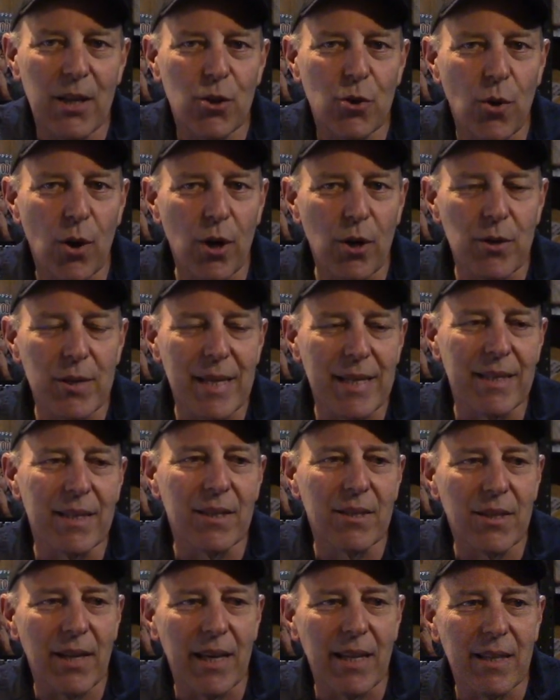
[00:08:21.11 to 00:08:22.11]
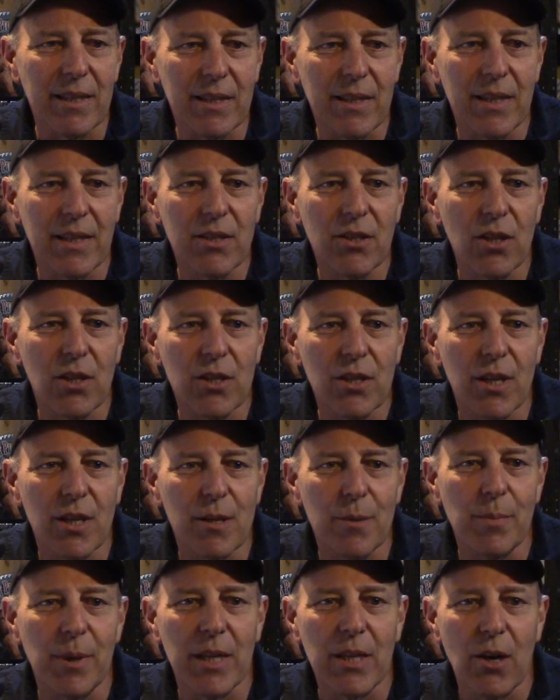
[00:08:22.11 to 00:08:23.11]
you heard, I did tell her this is going
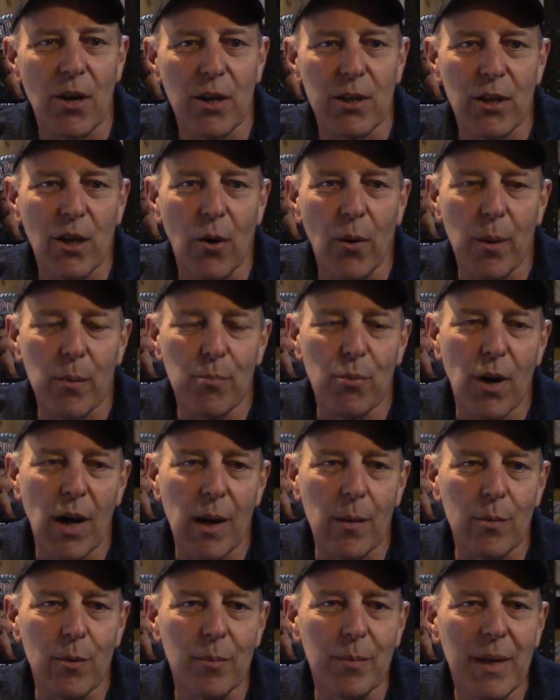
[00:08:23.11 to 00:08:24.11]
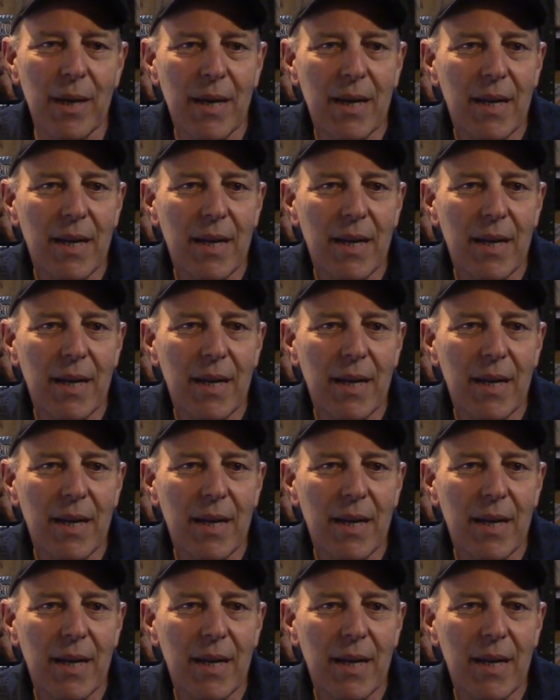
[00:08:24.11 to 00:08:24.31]
to be an ongoing problem,